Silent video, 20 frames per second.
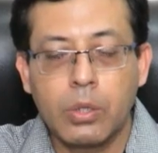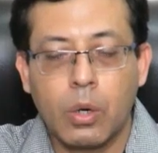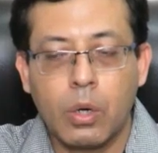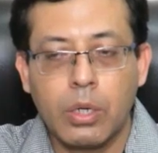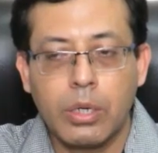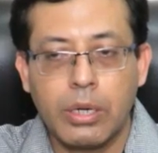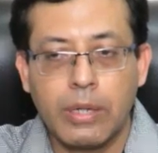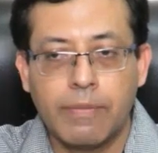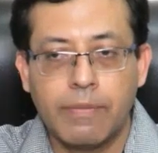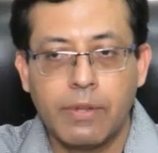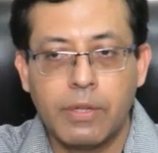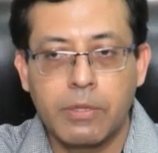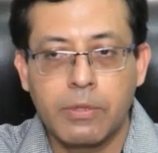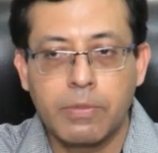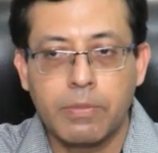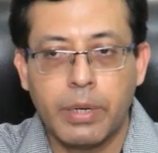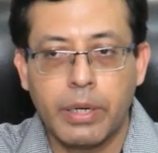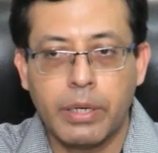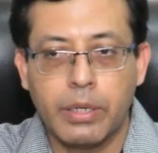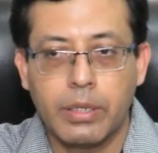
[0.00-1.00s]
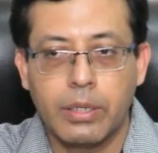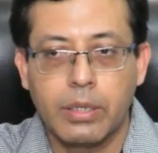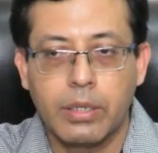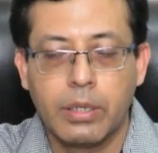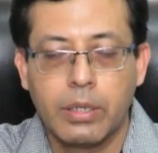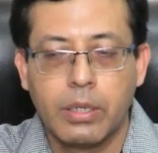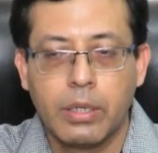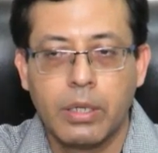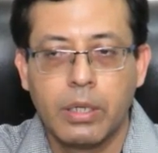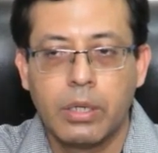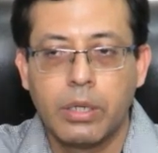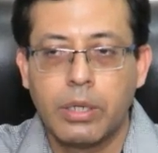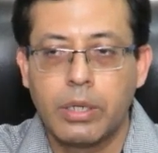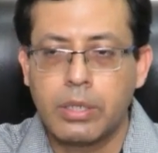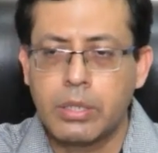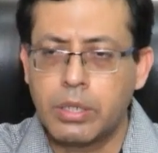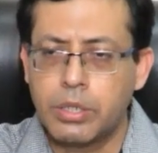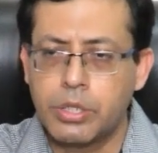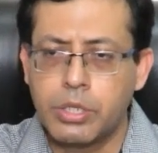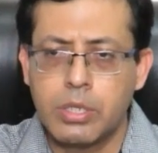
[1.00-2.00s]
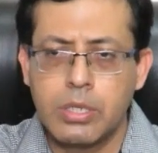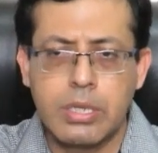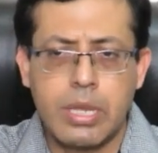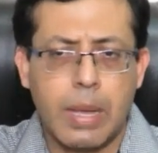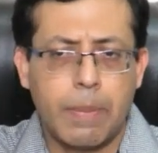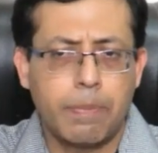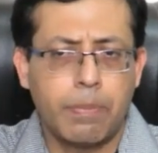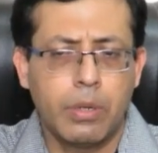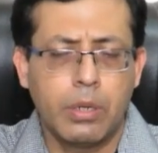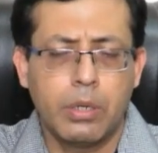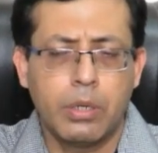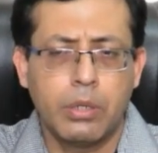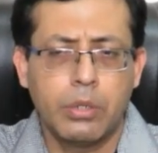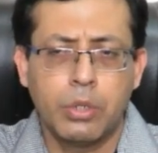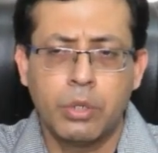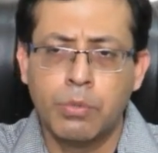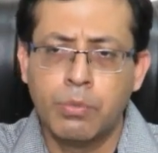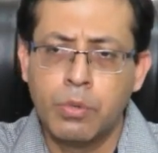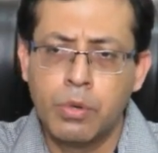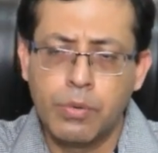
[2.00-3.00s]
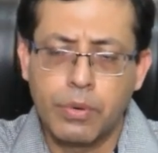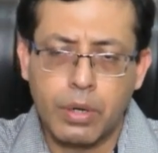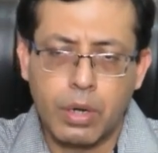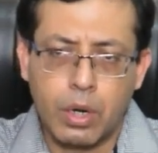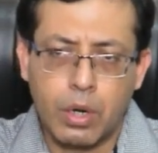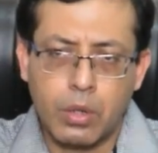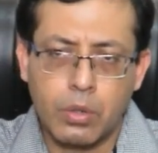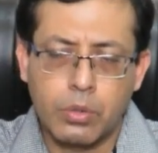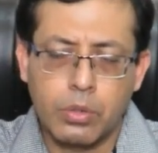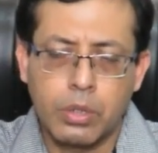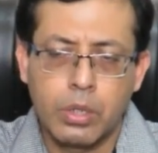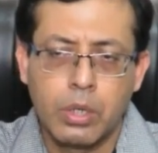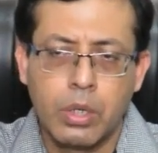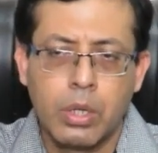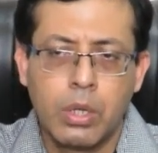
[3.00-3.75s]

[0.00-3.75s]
thought develops better. Discussions happen, you move around.